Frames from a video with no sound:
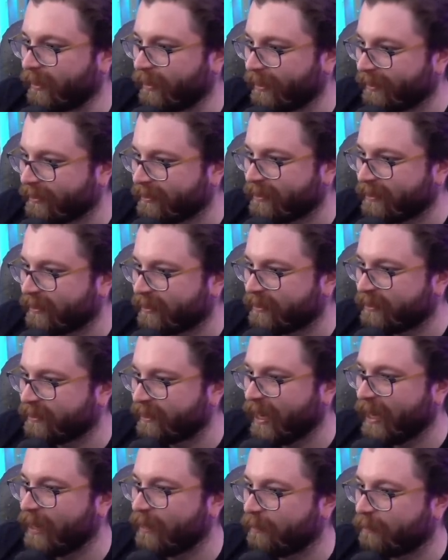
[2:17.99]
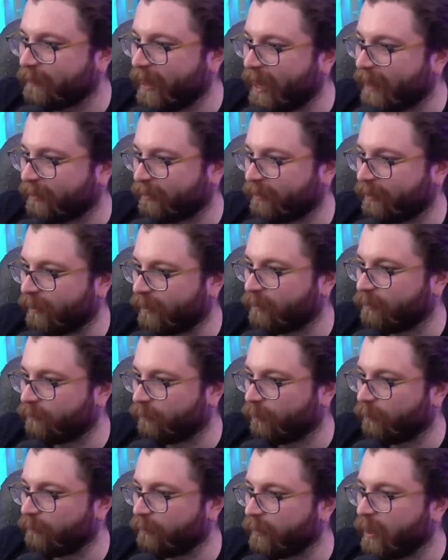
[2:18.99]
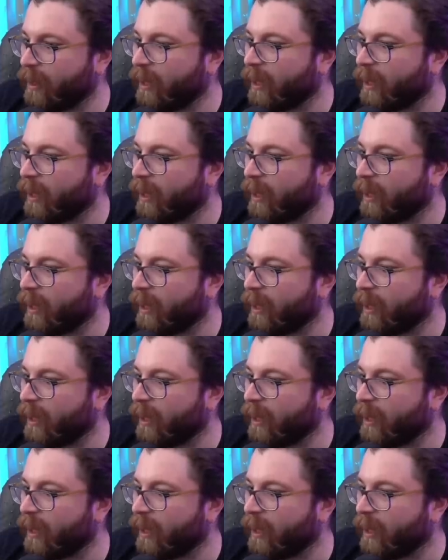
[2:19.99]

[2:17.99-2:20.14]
Like it's the same ethnic group.